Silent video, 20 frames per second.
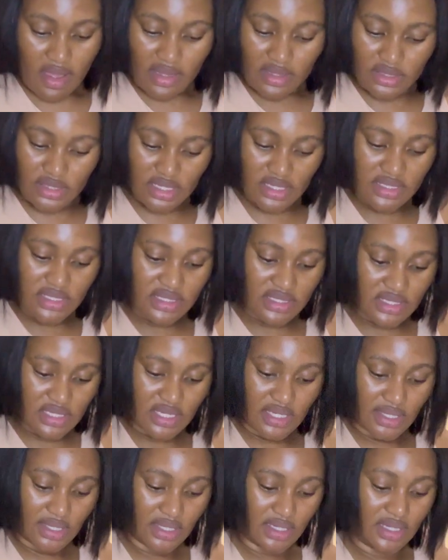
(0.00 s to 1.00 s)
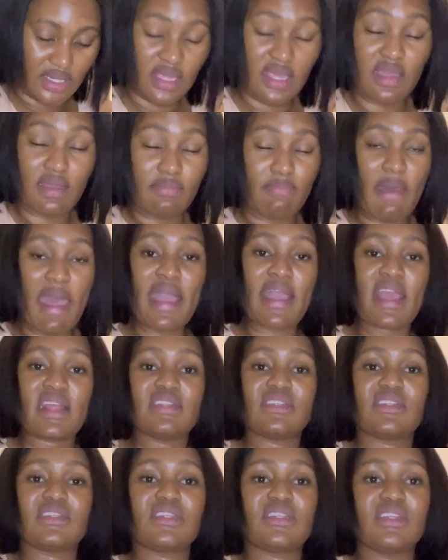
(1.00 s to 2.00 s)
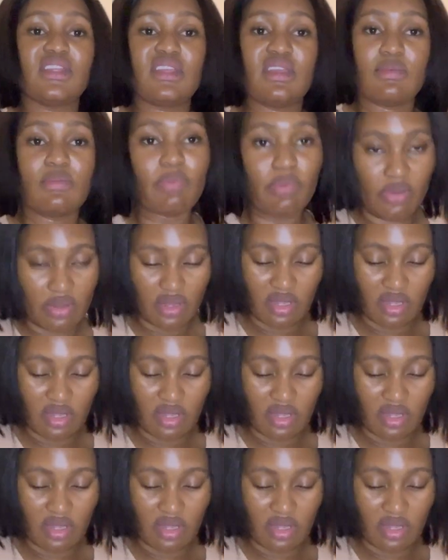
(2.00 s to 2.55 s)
just kick back and sleep,